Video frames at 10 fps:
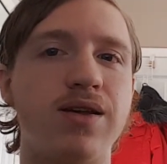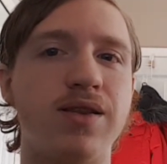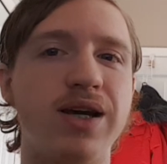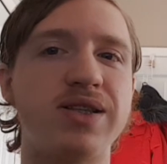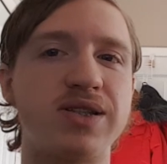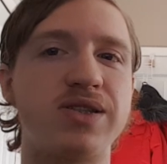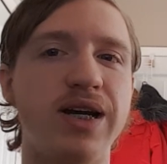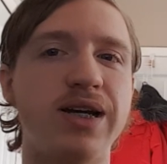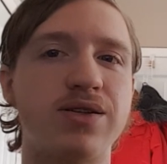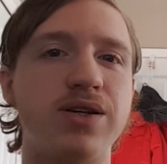That's
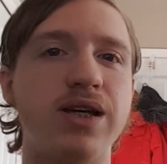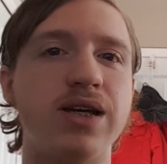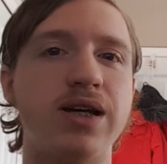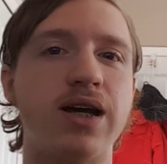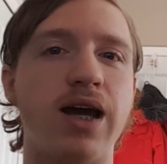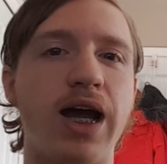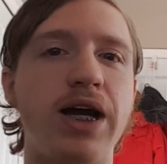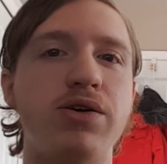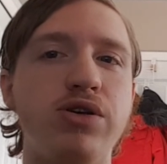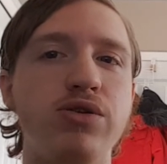exactly
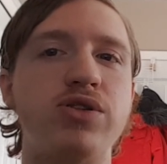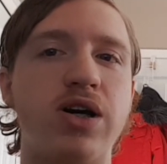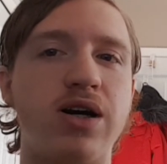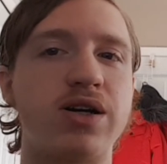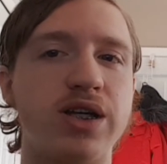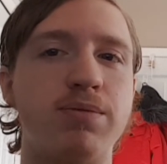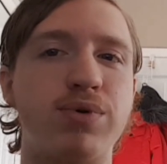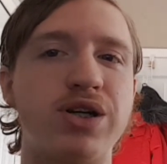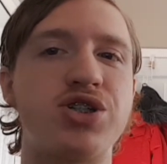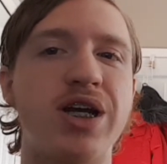how you talk in a
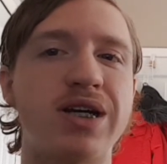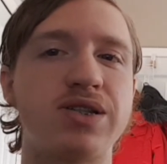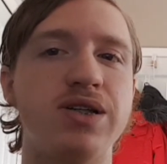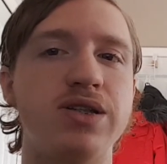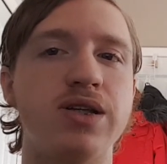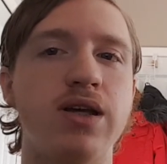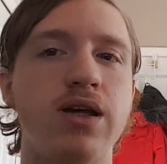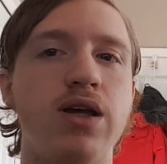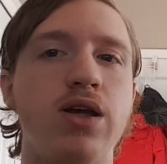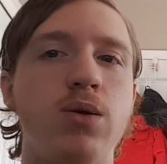British accent
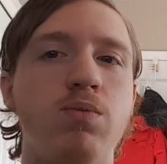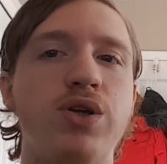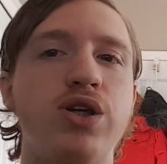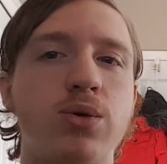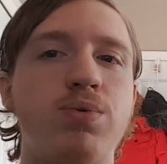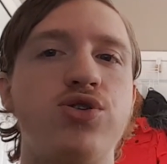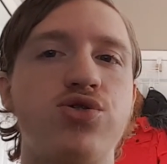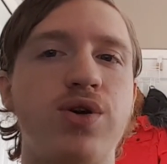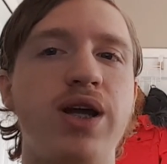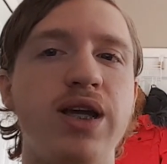when you're
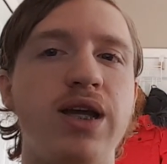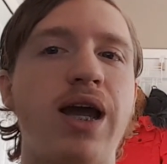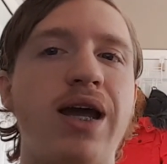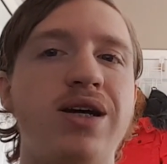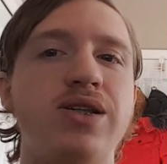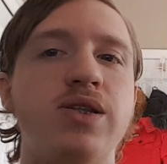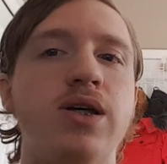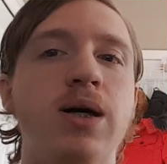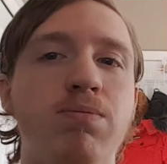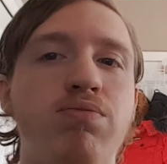portraying as
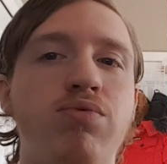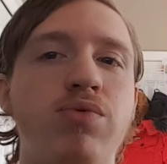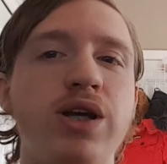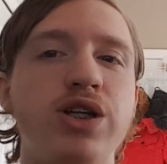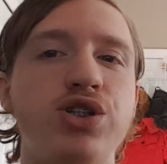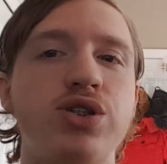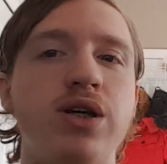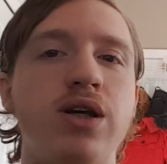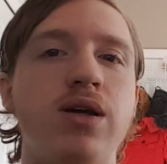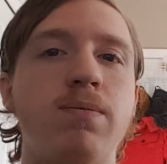a British
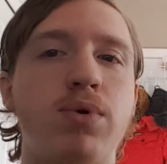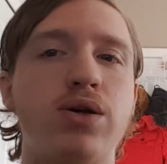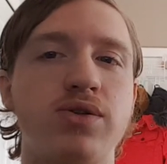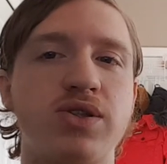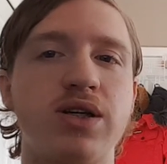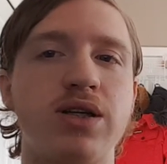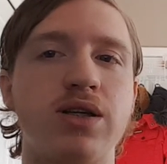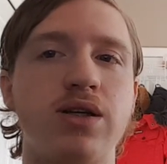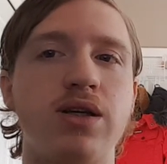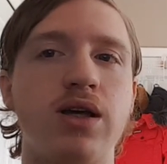person
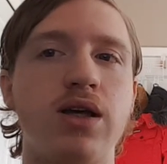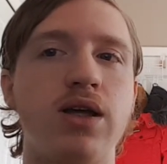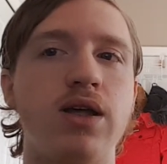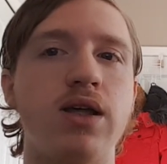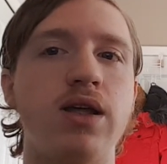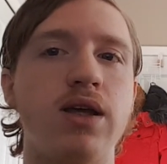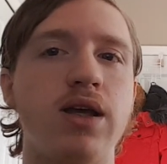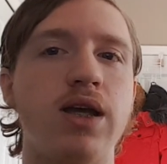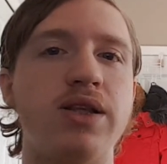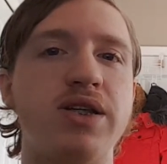
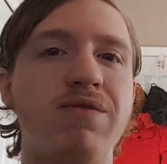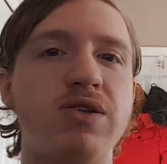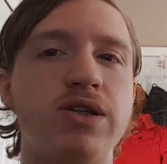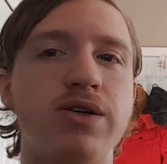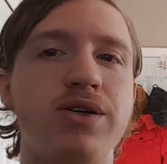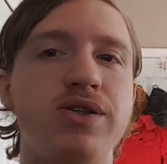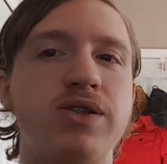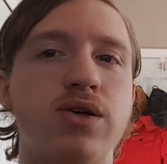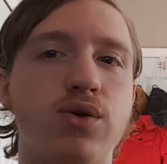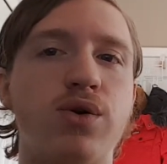in TV series
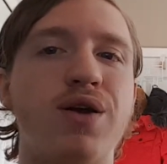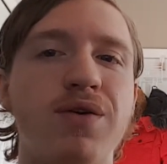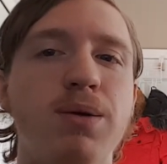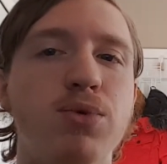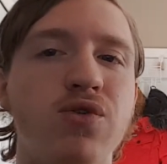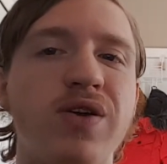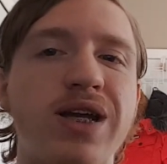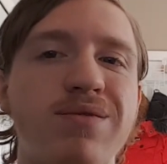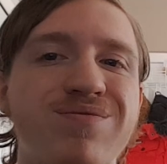or even a movie.